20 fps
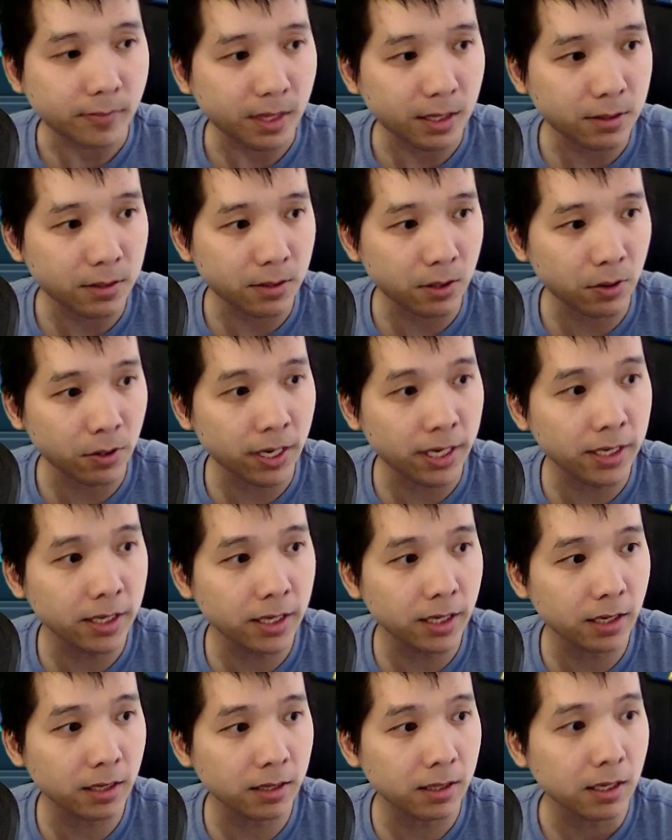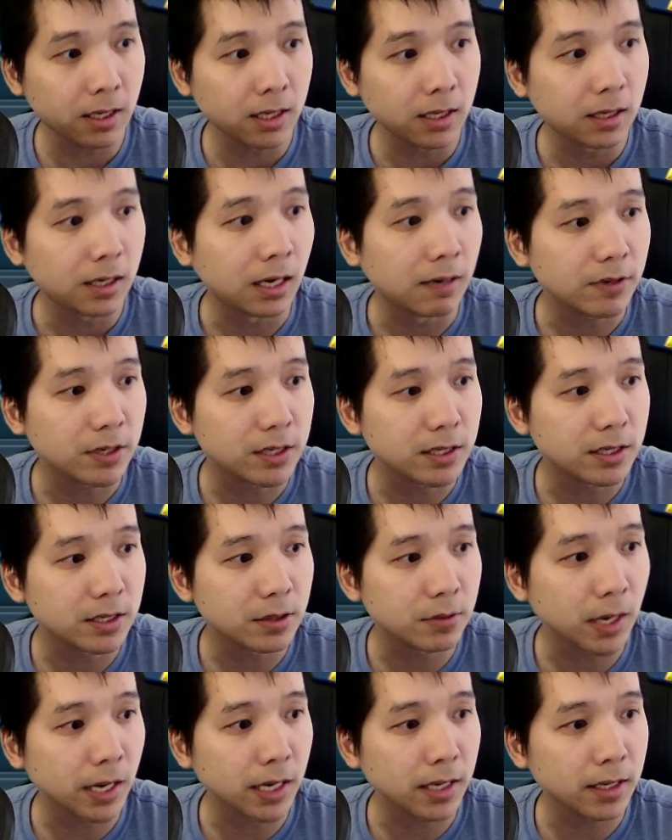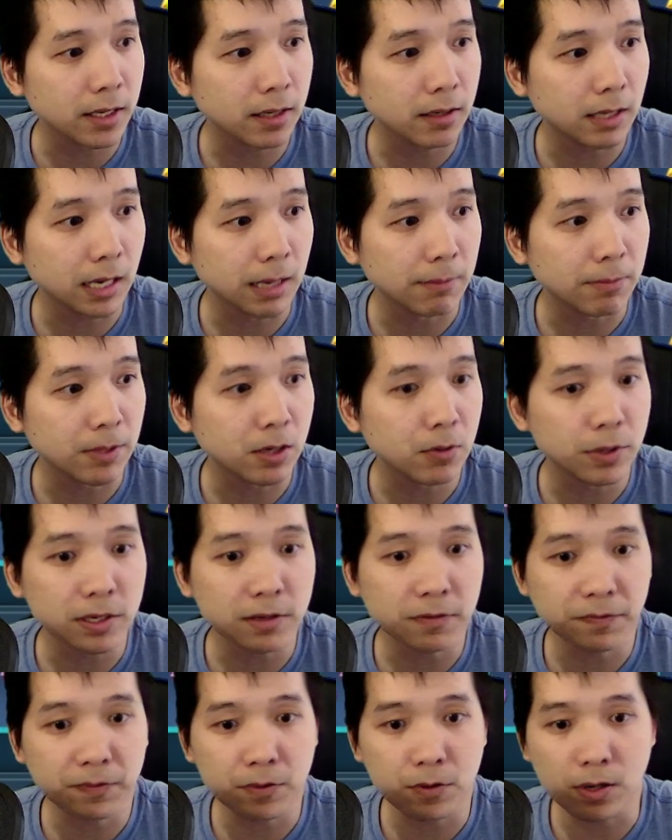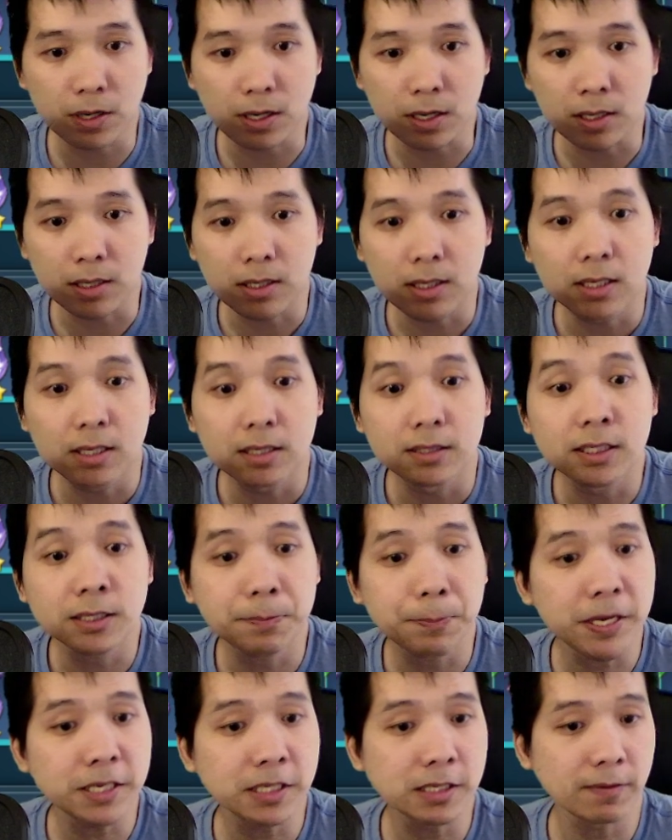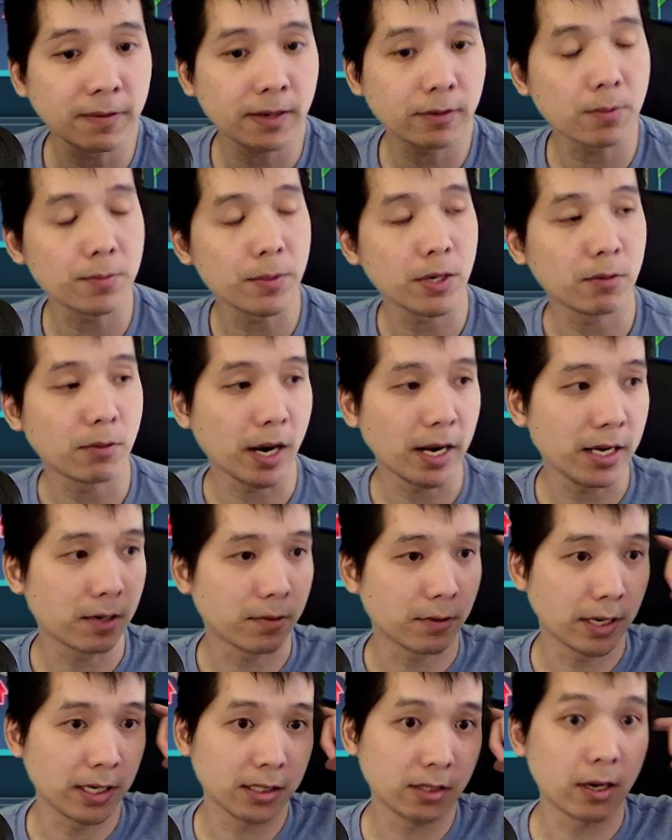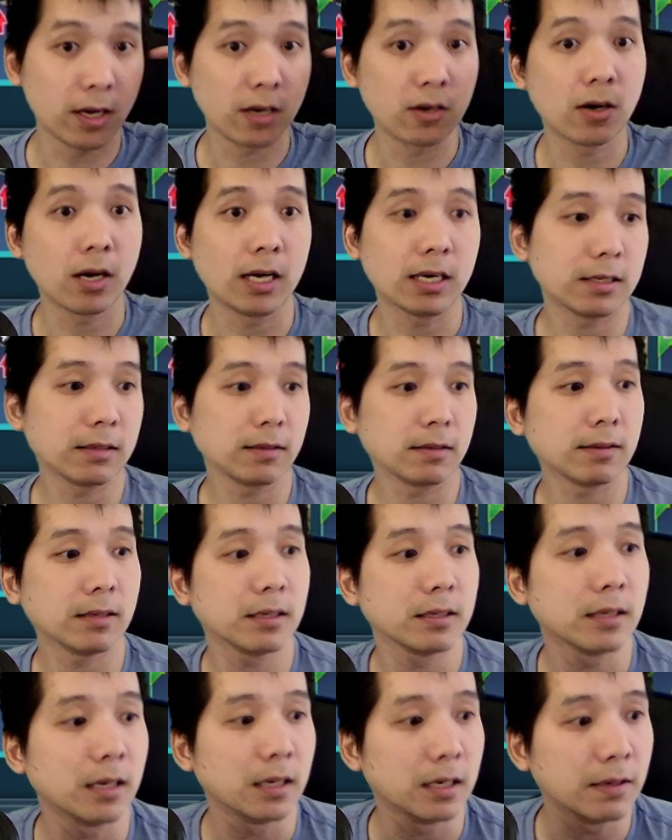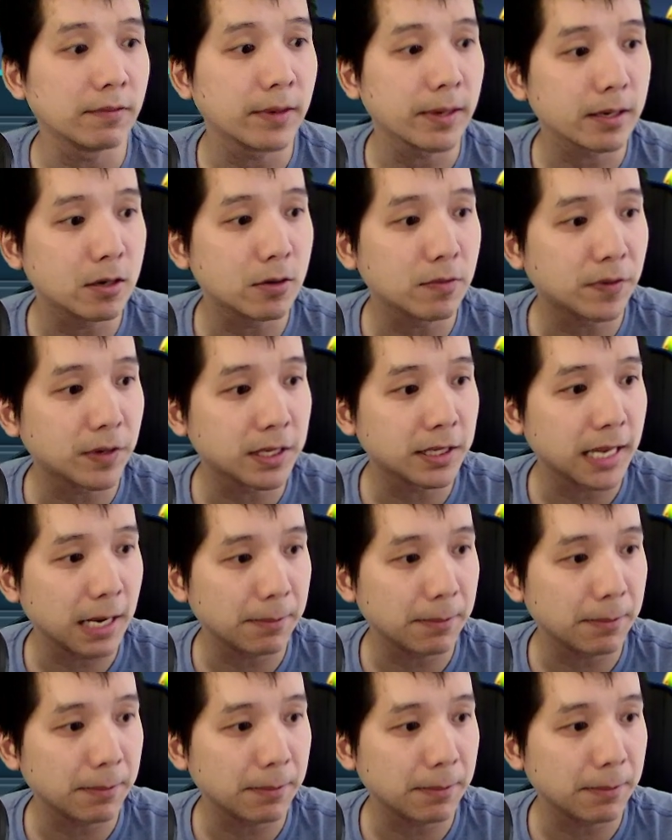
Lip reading: So in here, you can see right here, I'm going for this piece of equipment right here, right? So I got, if I go for attack